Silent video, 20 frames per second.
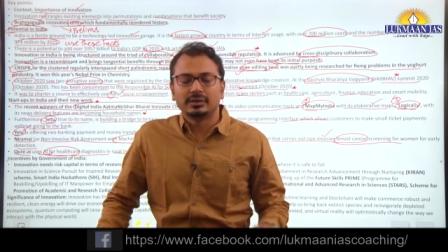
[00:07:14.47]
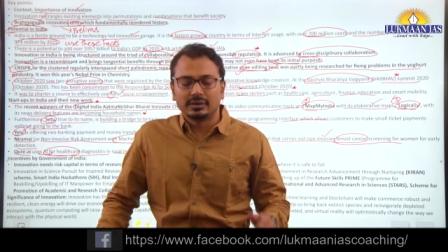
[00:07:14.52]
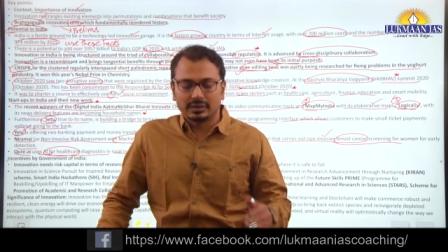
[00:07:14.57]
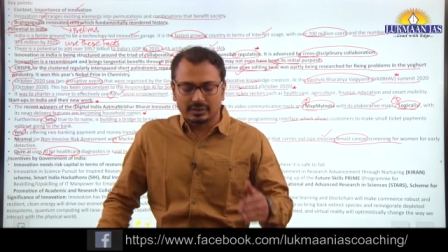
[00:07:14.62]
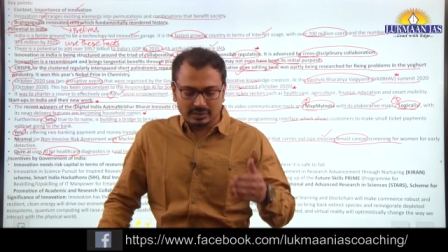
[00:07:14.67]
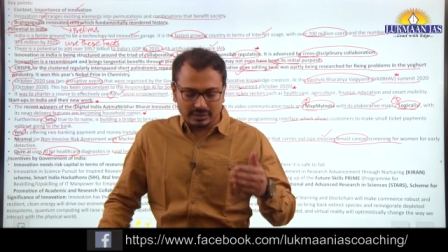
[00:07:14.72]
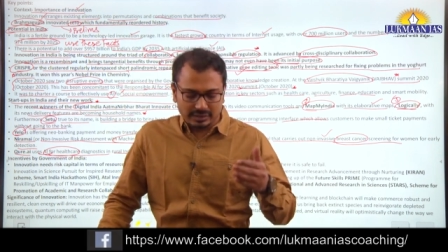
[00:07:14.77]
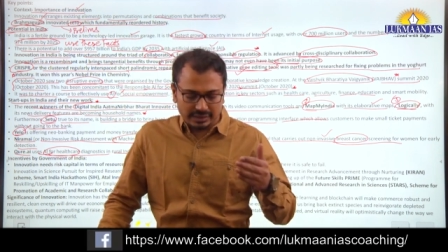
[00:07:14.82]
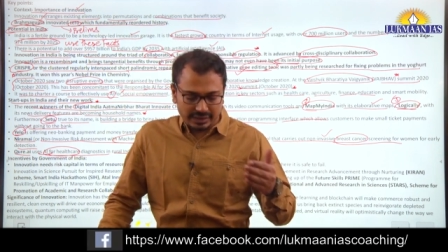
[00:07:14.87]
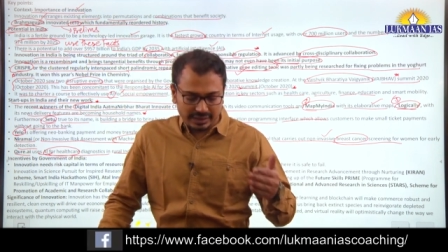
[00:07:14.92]

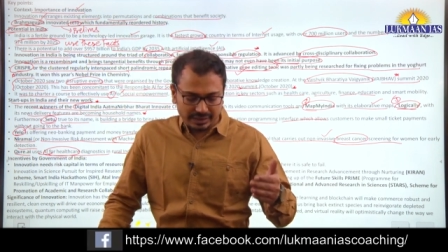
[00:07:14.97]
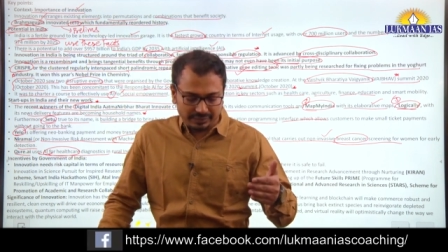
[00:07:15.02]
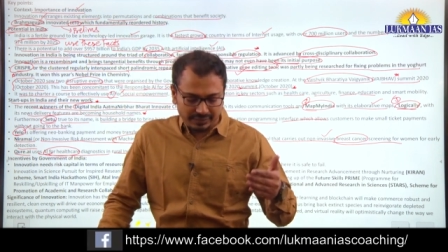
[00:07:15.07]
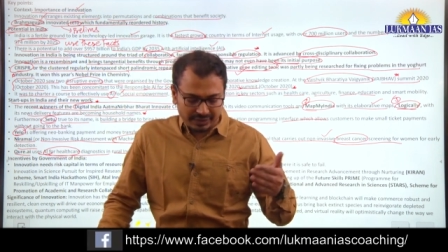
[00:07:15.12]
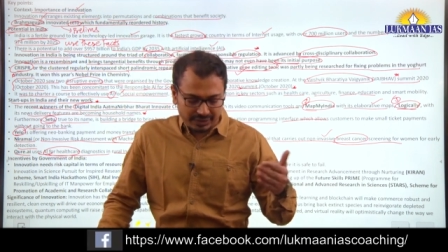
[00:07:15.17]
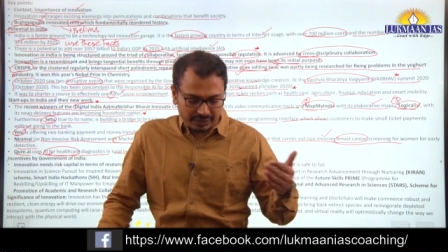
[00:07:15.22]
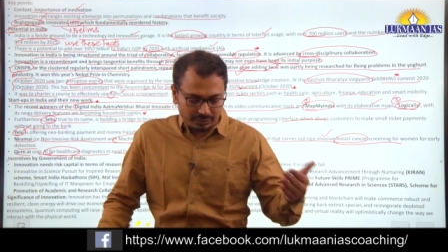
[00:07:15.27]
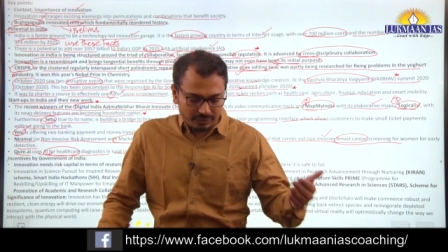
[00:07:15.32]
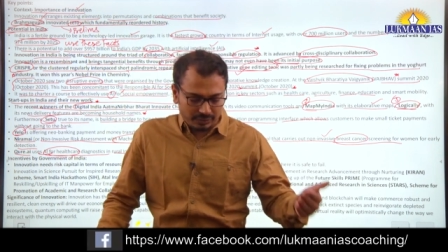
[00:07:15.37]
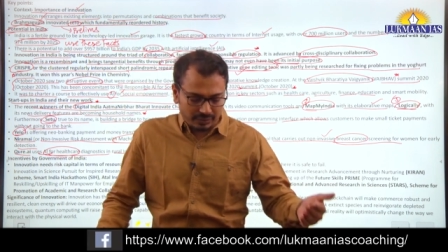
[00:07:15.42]
uh,
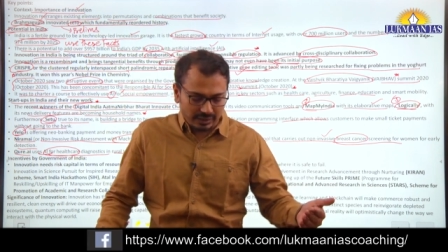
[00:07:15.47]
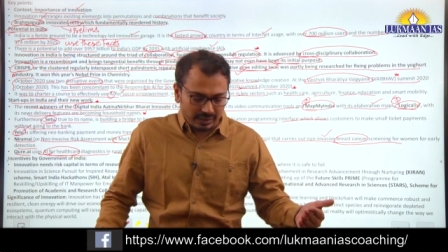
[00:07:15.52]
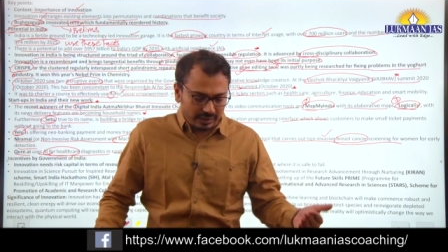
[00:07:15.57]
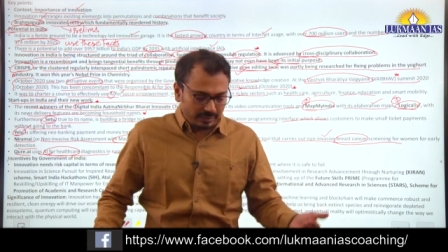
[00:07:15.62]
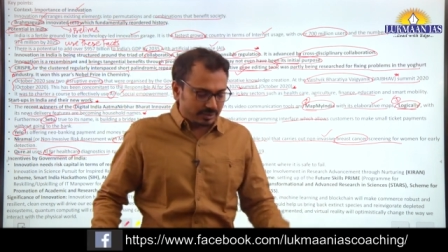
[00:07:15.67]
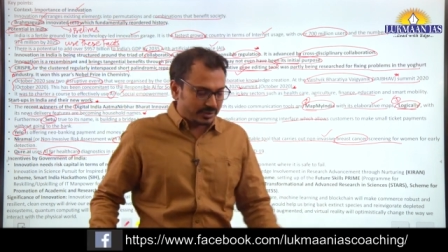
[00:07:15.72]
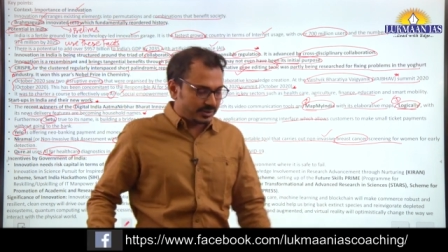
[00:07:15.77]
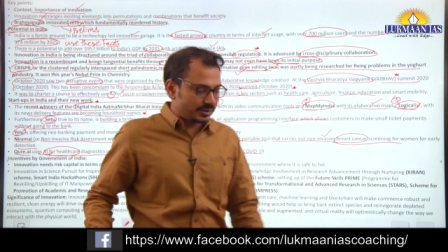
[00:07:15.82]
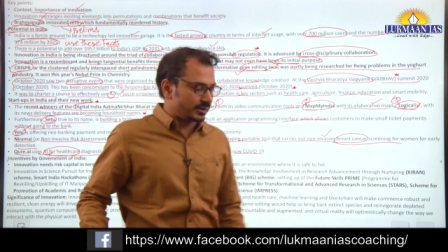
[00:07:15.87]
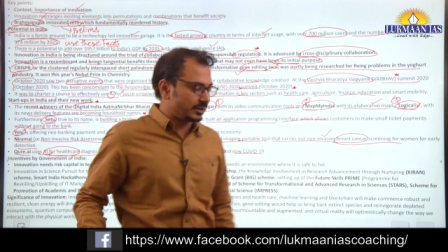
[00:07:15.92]
innovative
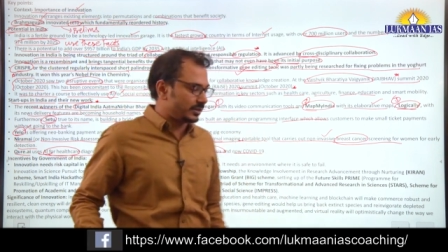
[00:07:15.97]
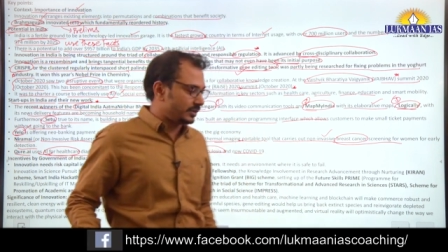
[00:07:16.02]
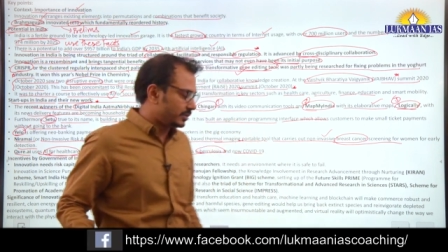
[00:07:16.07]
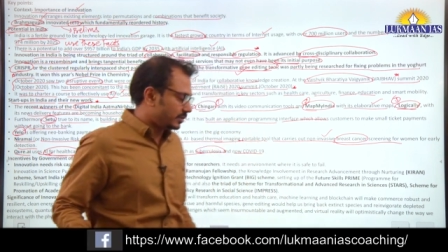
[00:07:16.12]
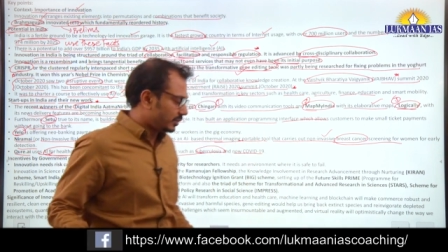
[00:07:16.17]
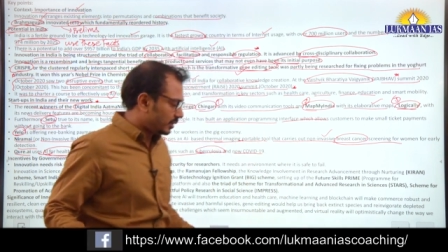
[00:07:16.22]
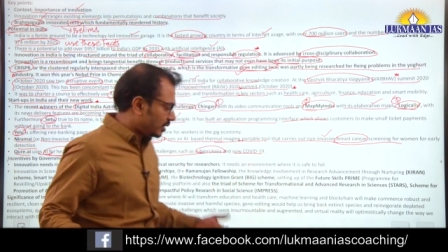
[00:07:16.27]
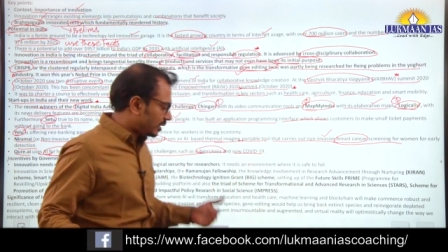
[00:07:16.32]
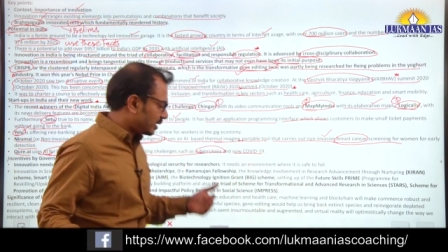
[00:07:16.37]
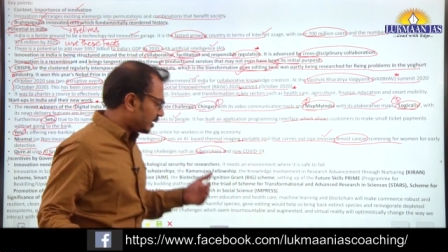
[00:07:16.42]
clubs
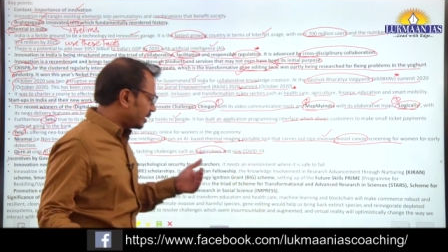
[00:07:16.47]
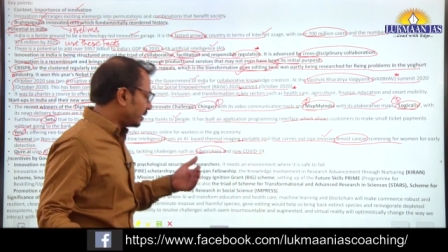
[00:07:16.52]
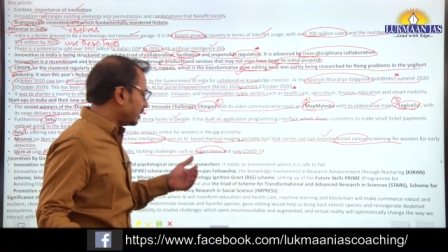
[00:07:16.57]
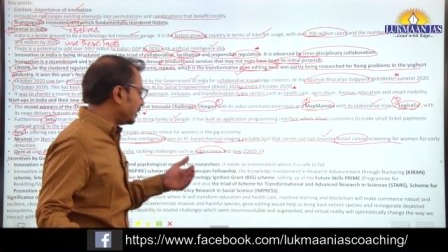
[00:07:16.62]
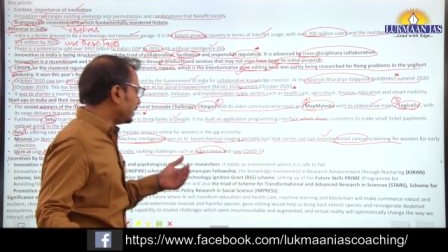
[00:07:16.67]
or